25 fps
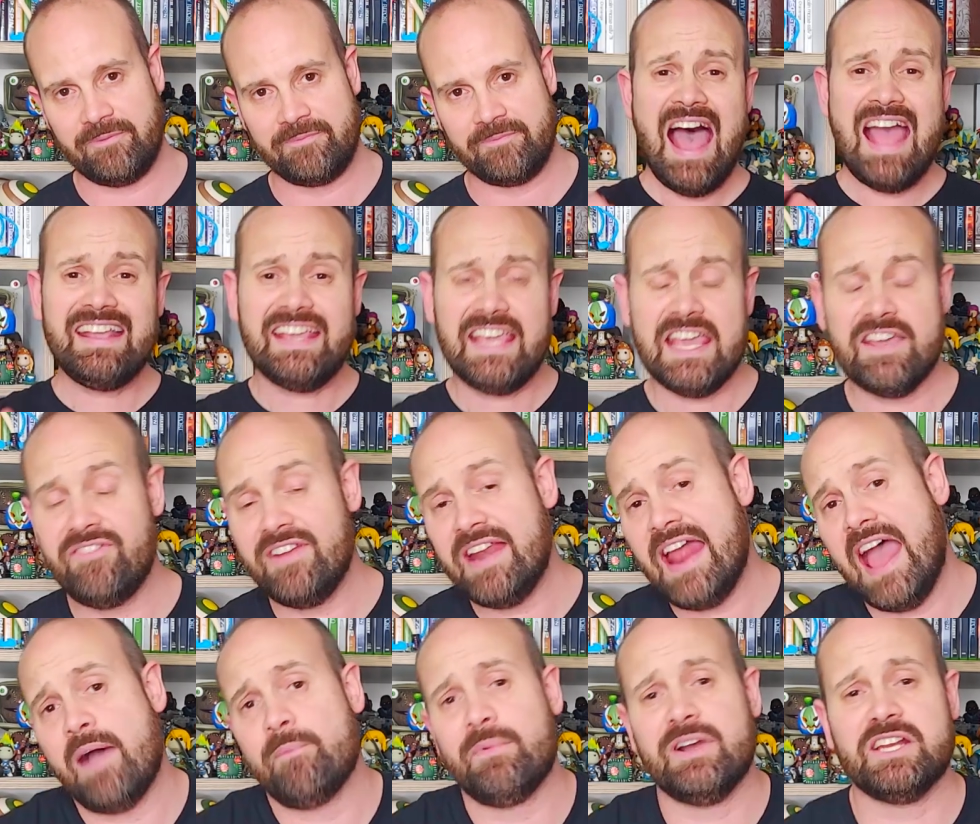And
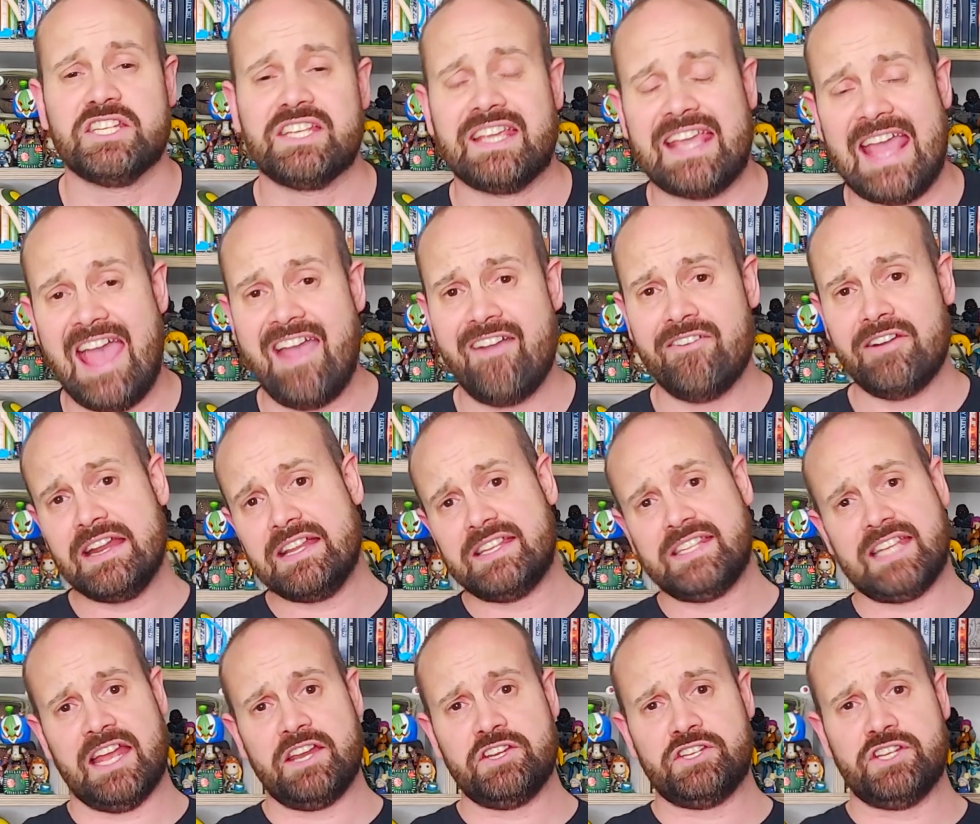given how much care and
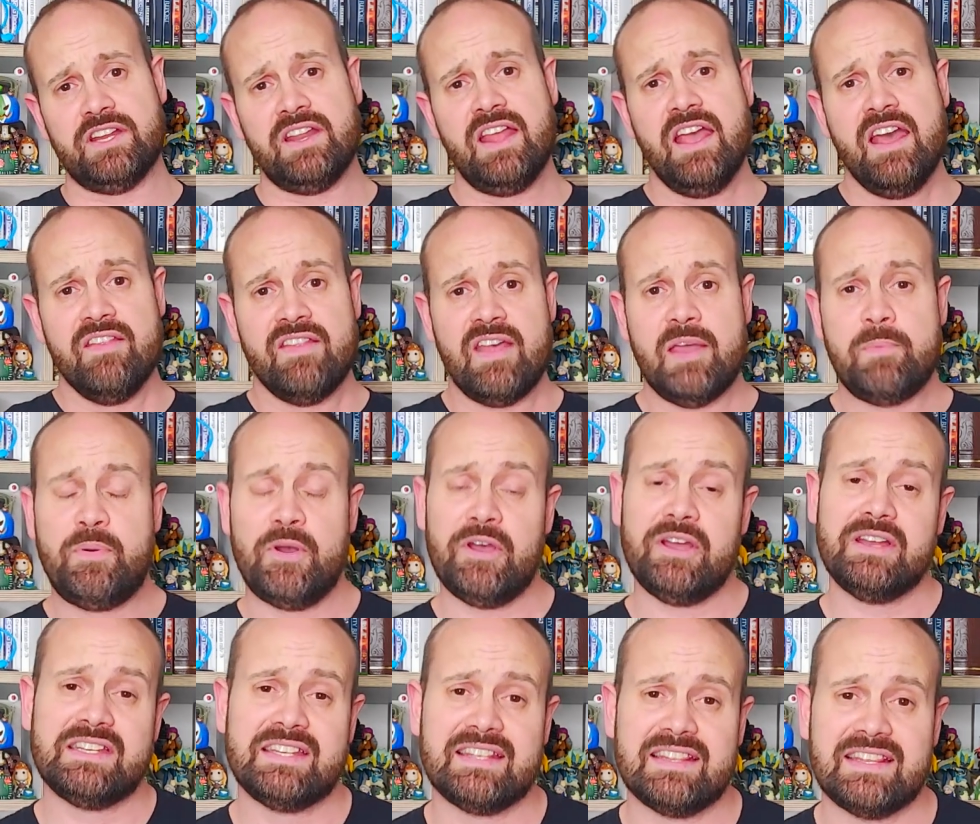attention they
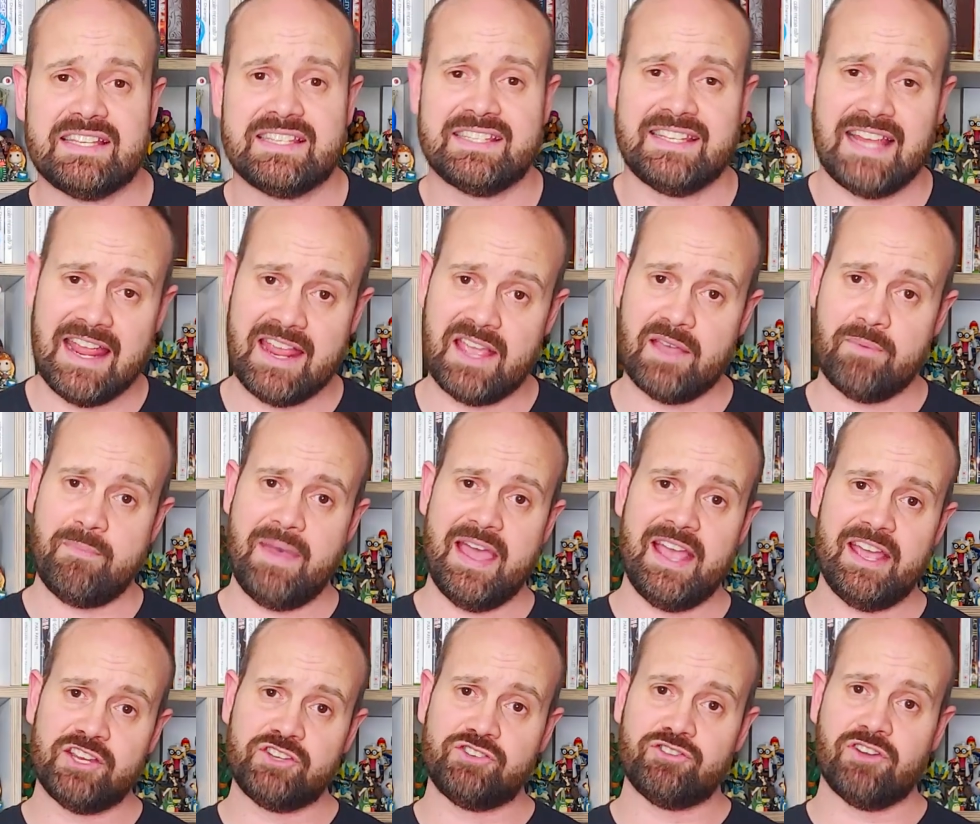put into the Sega
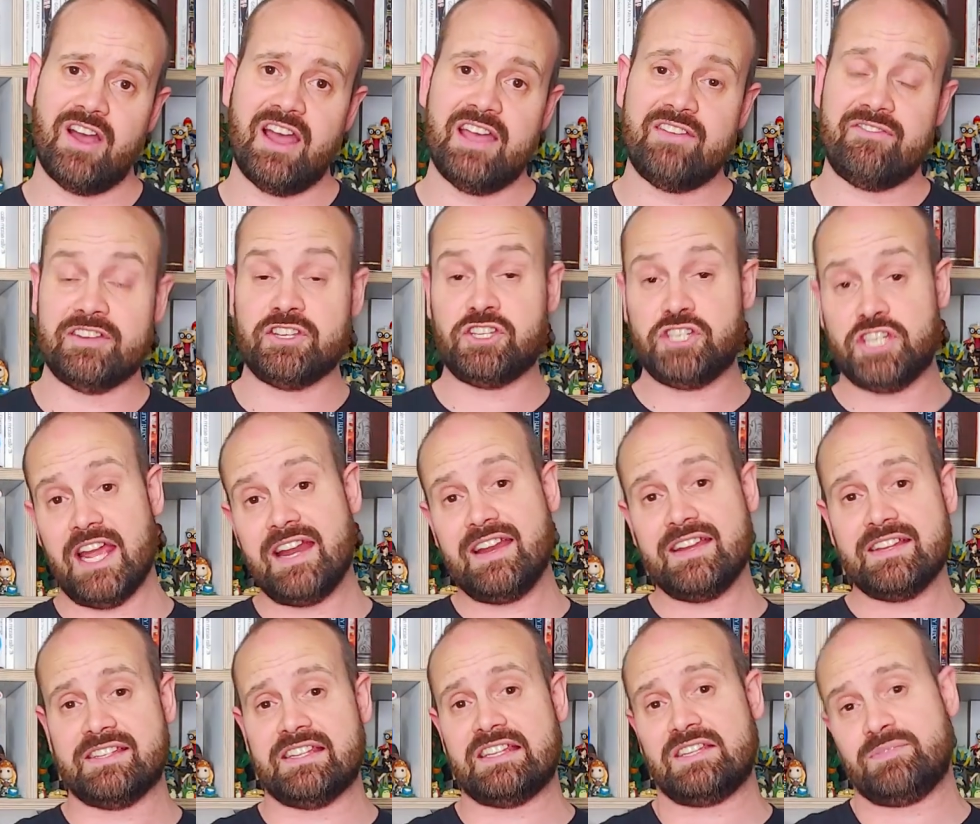Mega Drive and
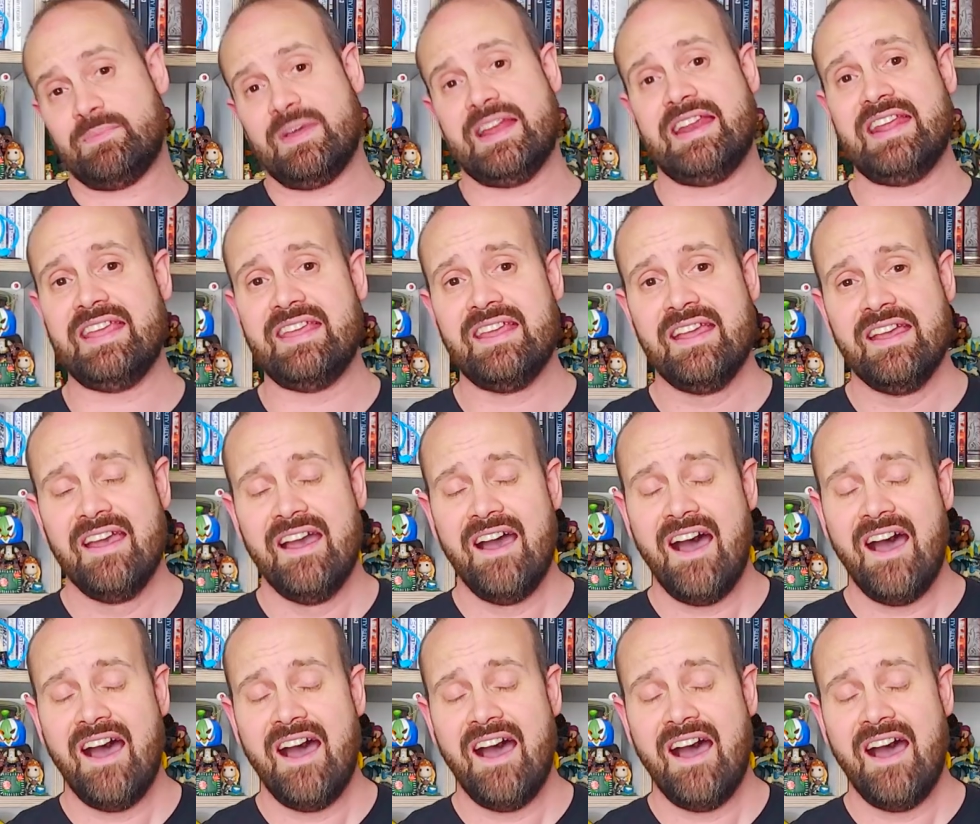Genesis Mini,